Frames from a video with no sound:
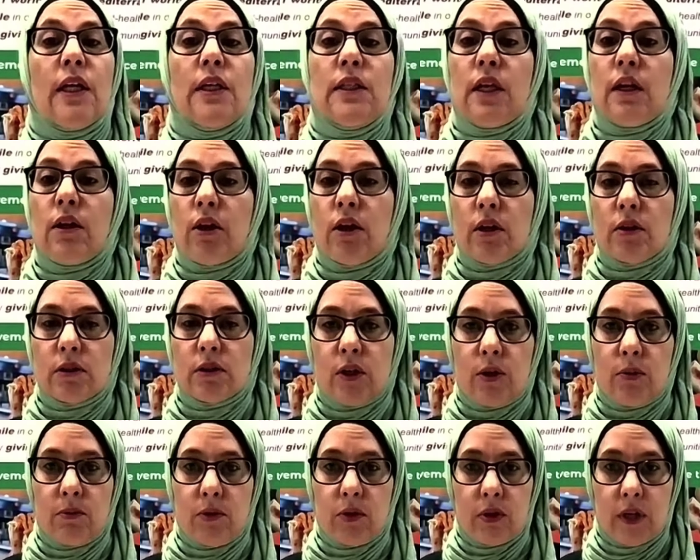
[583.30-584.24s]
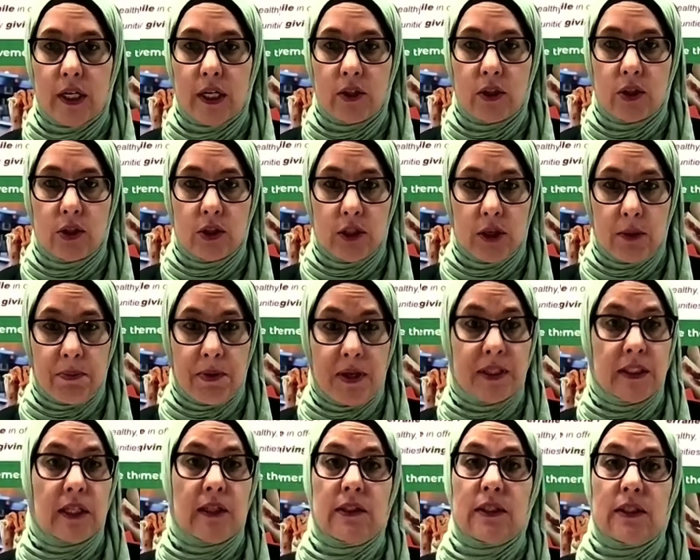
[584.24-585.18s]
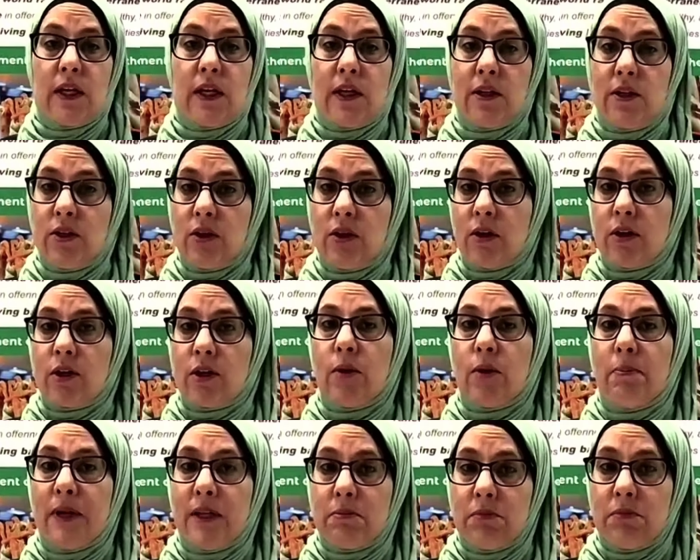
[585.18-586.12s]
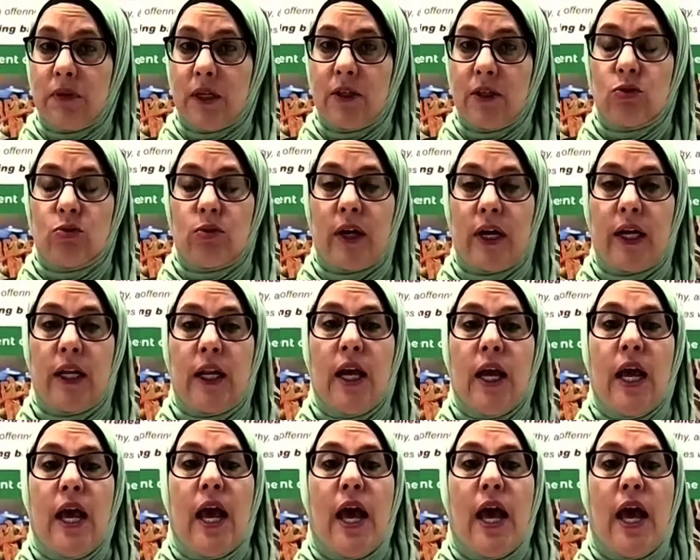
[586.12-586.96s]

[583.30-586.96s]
It is a long-term relationship. It's a 10-year commitment, right?